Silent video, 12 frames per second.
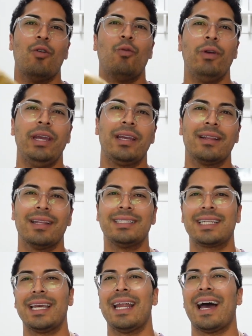week. Let's
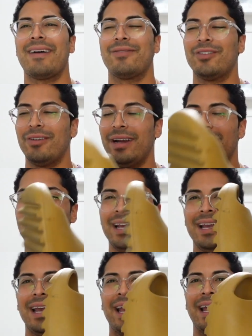get after it.
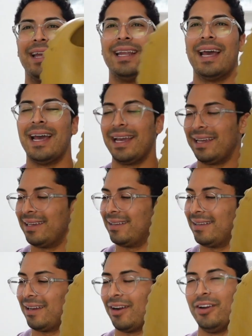And hey,
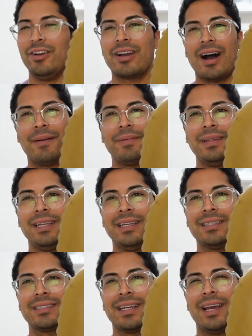are you copying
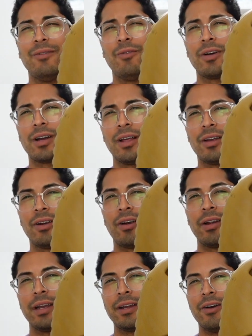these? And what color are
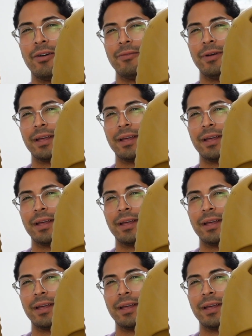you going with?